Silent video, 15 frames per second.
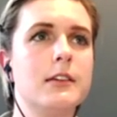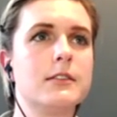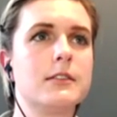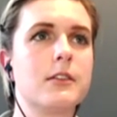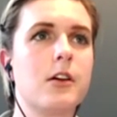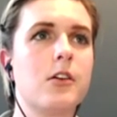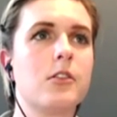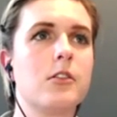
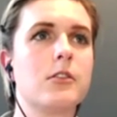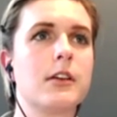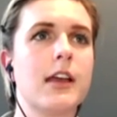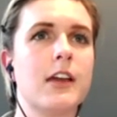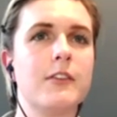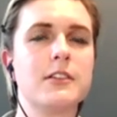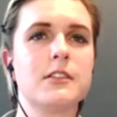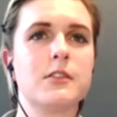So
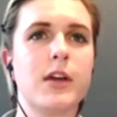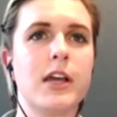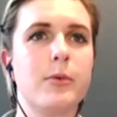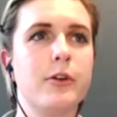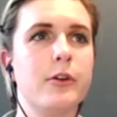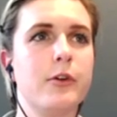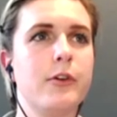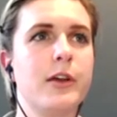Kevin
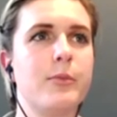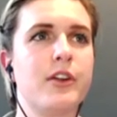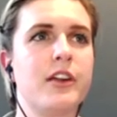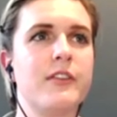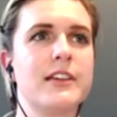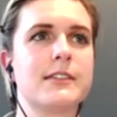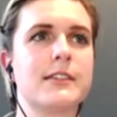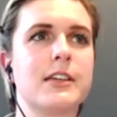Swiber, who I
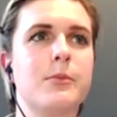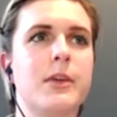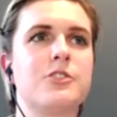previously